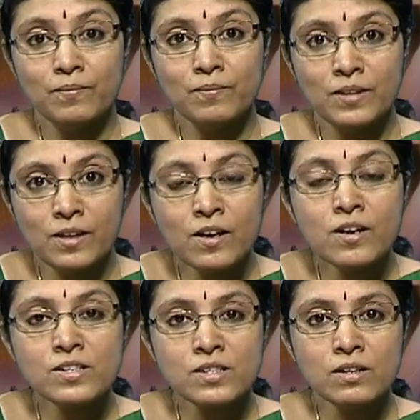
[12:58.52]
Here
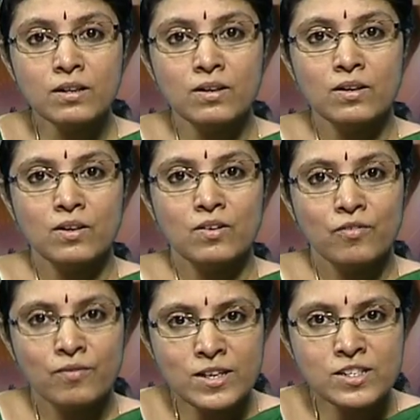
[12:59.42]
is a
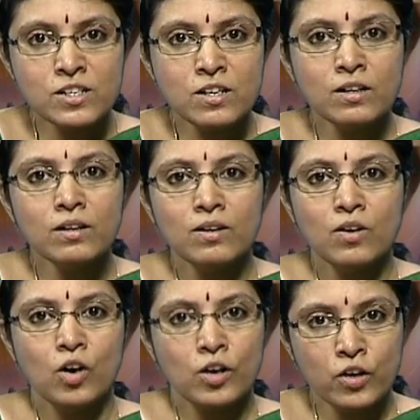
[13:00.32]
Westerner
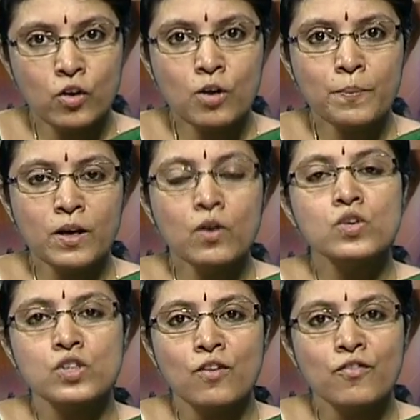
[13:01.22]
or a European who has
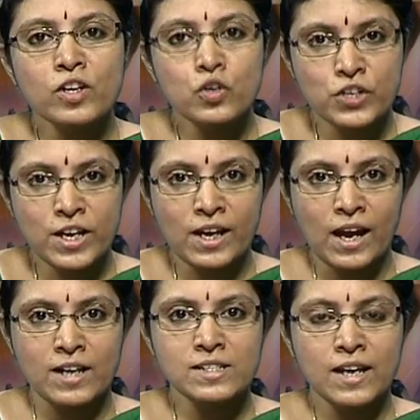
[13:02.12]
offered to shake
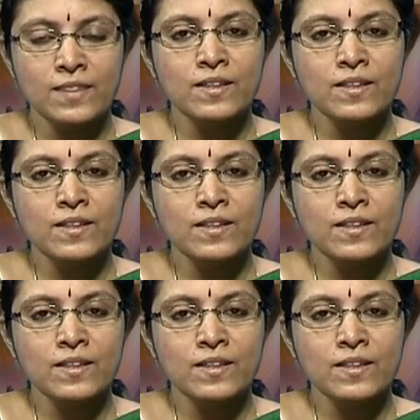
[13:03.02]
hands and the